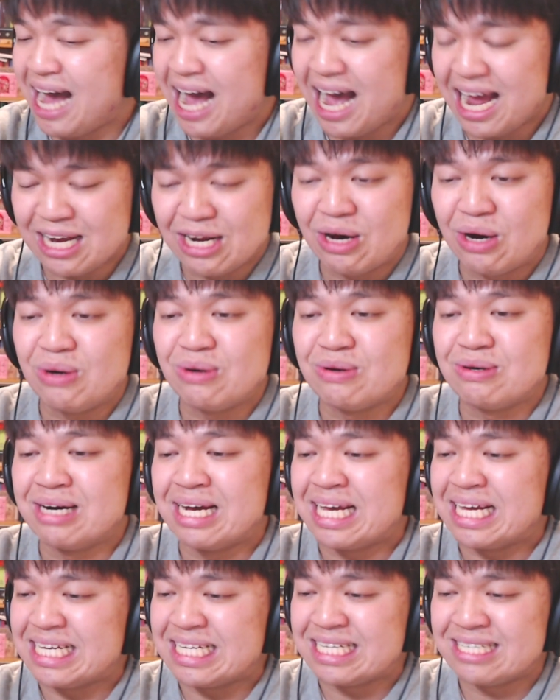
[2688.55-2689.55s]
I know
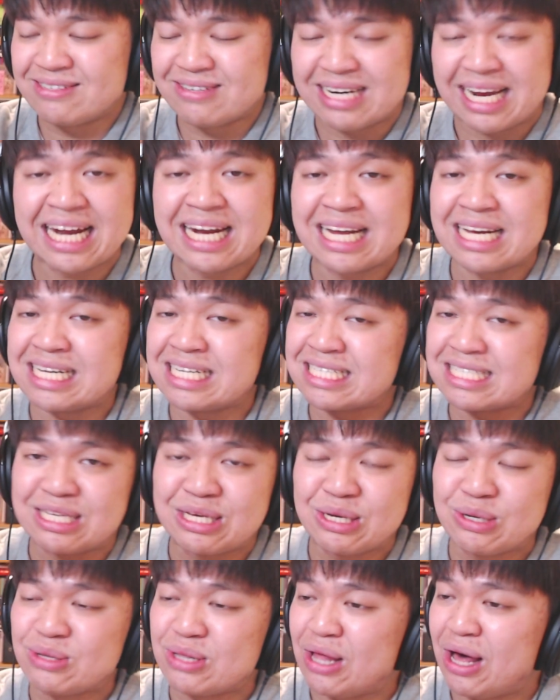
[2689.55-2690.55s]
we're getting
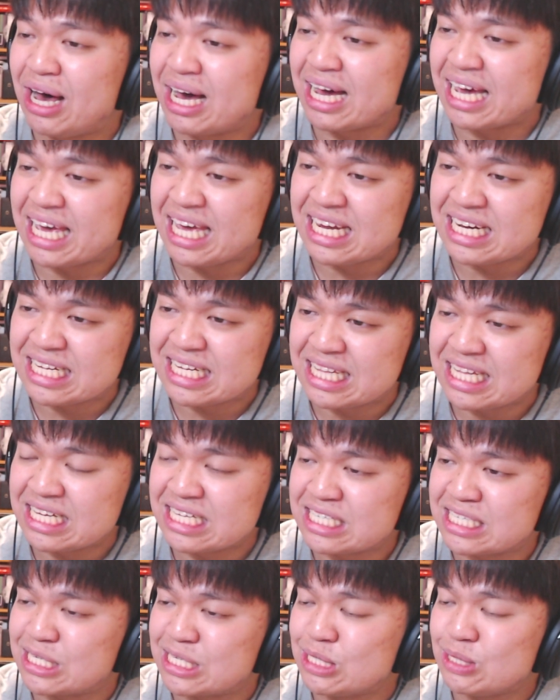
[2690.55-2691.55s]
too long into
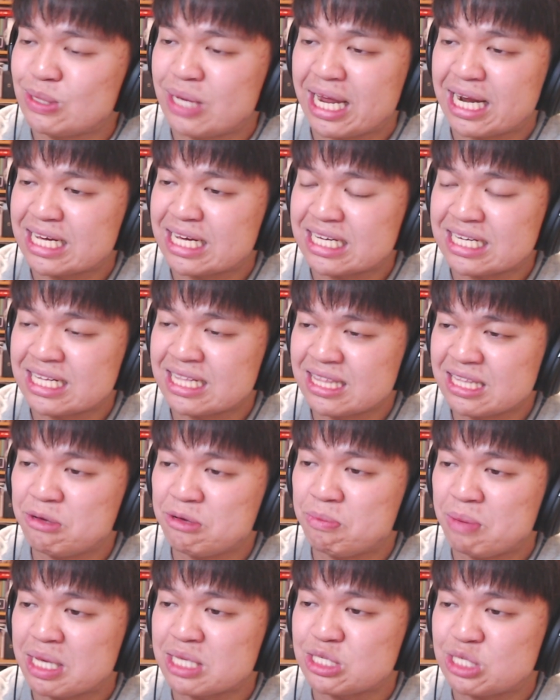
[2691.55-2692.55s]
this, getting a
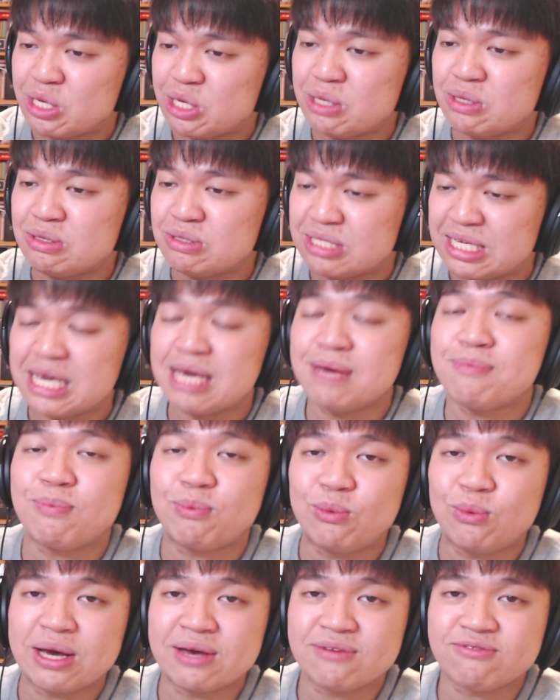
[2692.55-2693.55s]
little bit too deep
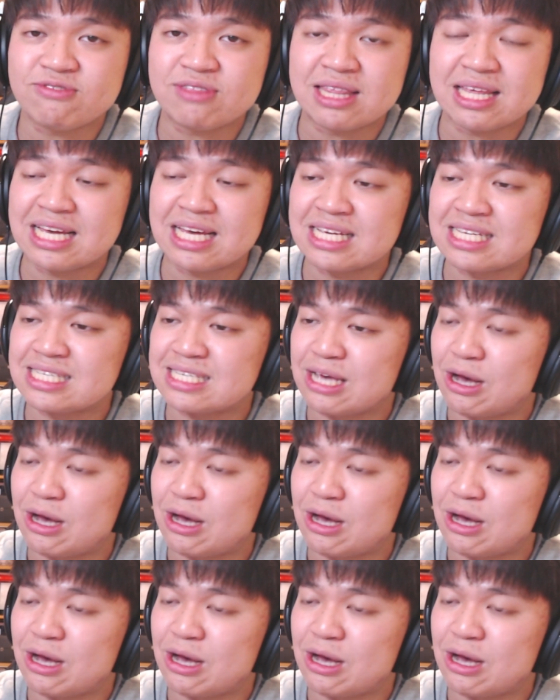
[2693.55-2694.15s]
with this.